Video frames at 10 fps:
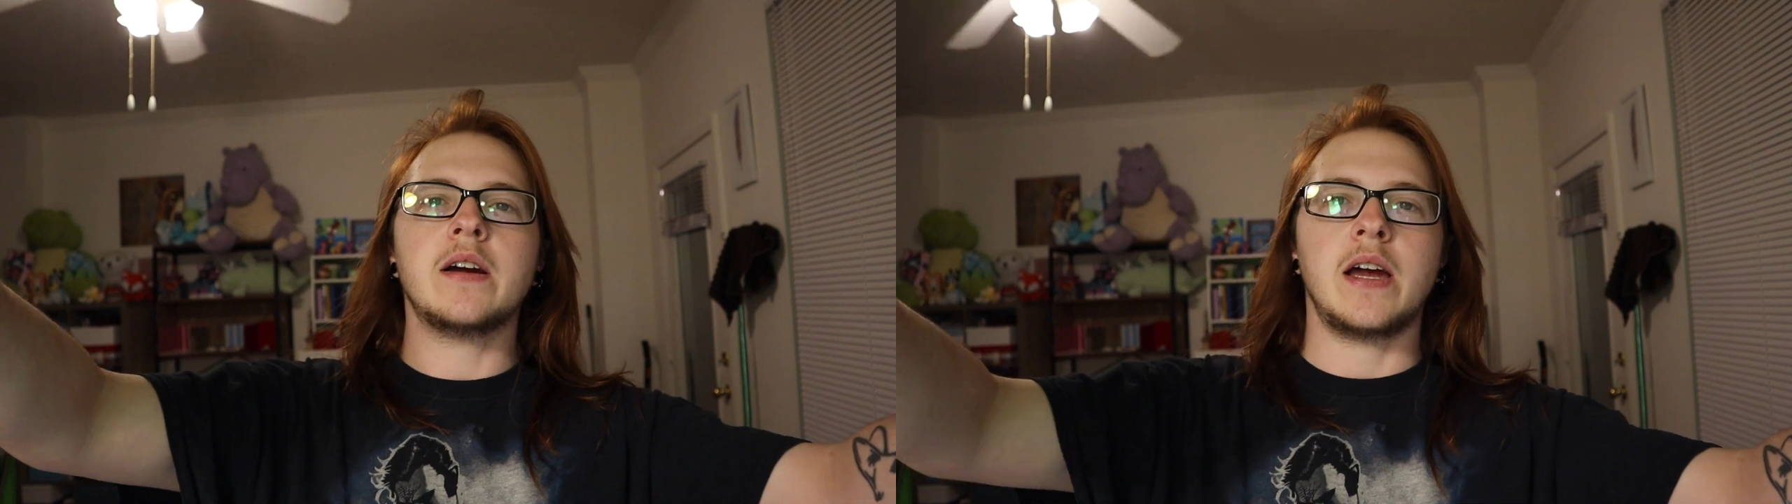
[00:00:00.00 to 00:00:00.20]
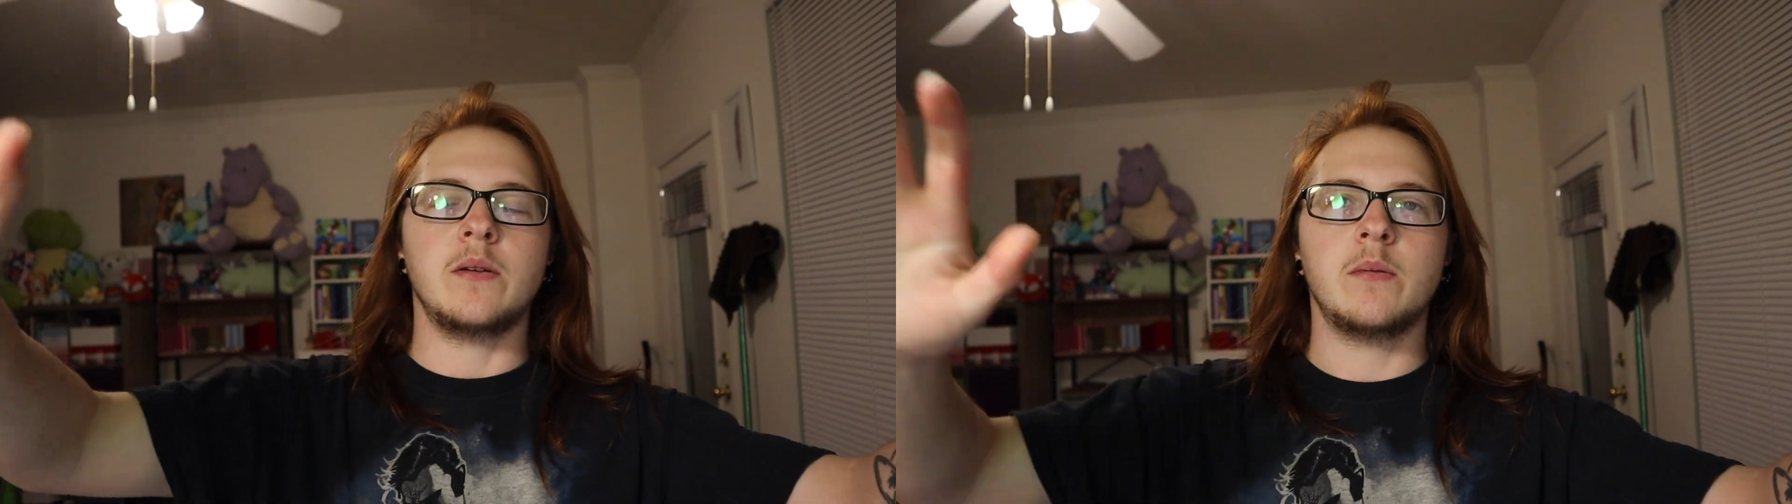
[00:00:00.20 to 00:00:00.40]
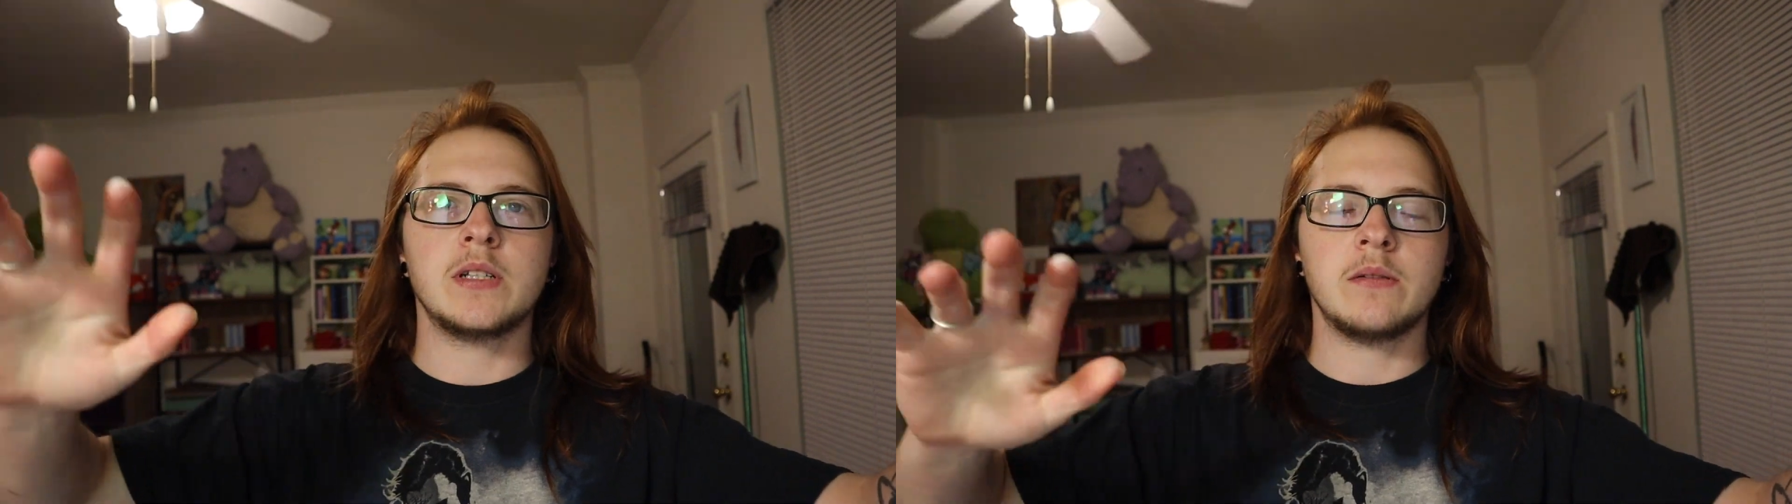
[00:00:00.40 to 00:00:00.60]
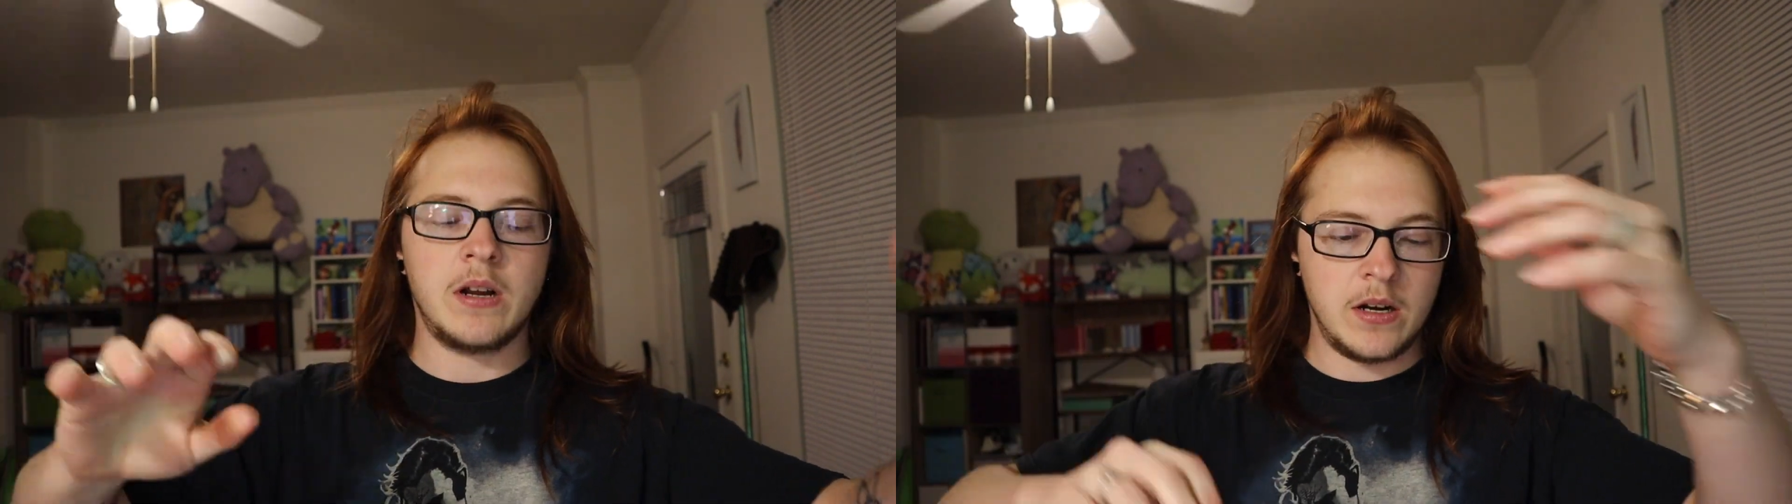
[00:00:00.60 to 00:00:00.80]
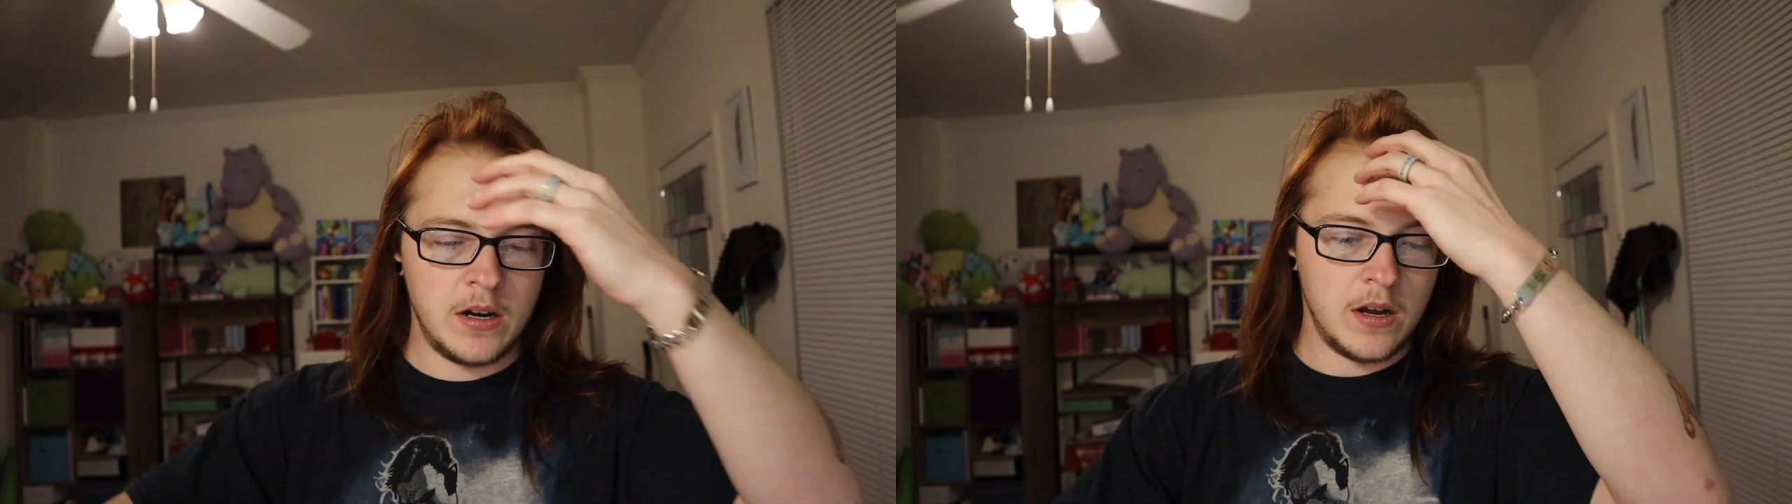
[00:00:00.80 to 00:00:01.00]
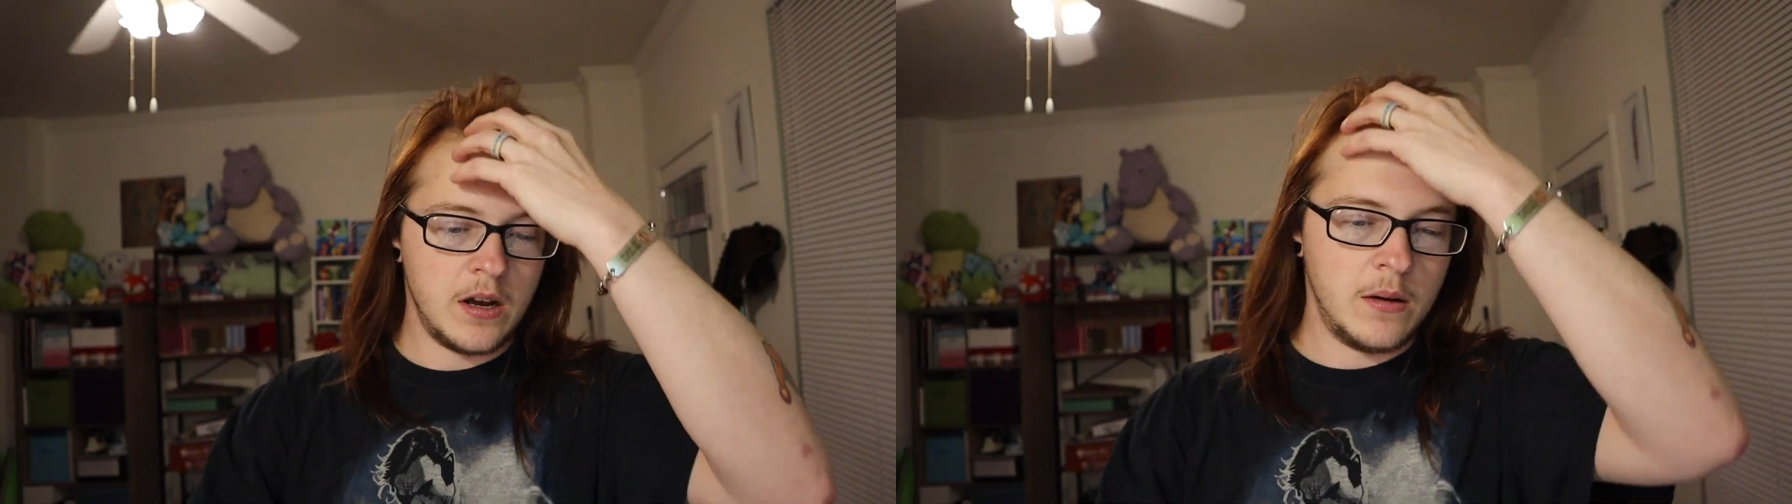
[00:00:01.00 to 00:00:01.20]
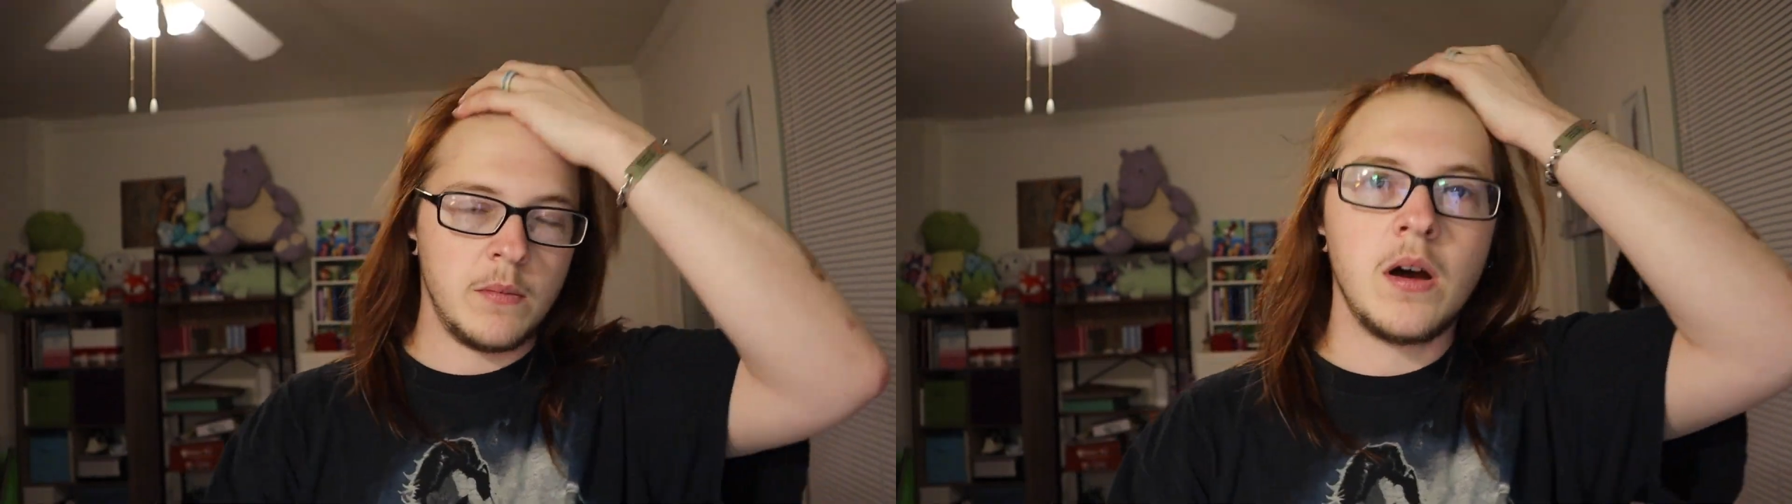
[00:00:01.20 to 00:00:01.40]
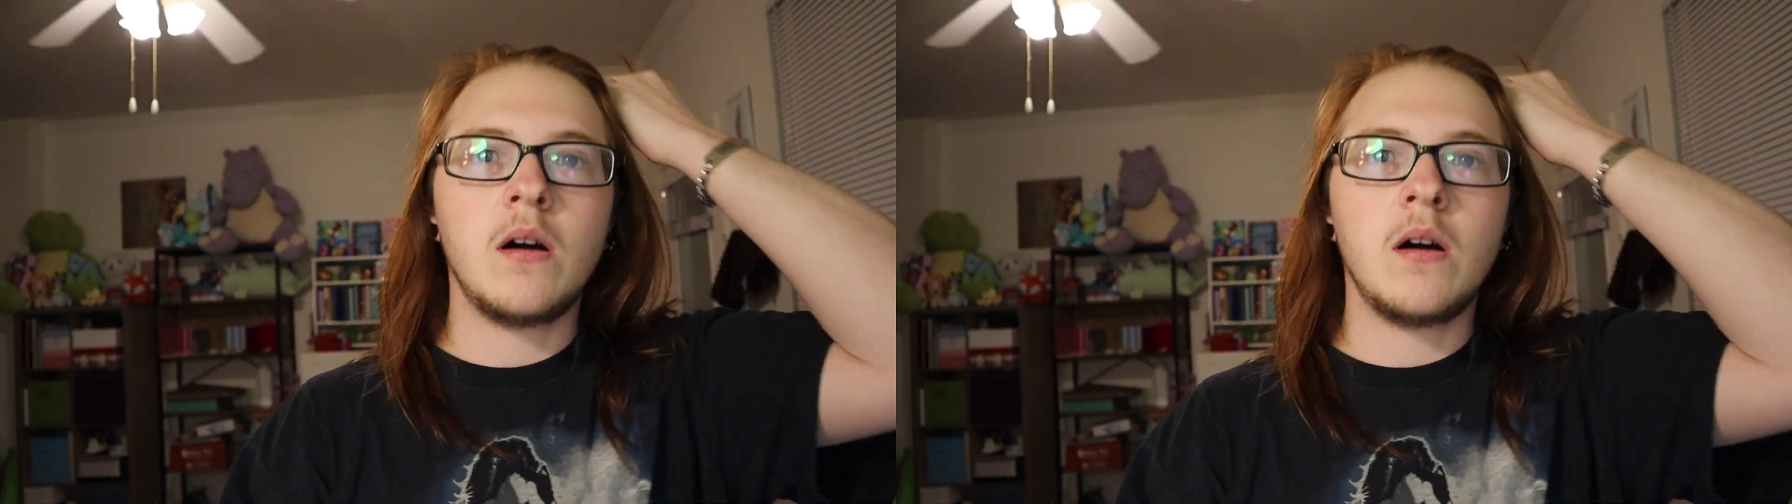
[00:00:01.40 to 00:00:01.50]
Okay, what's going on?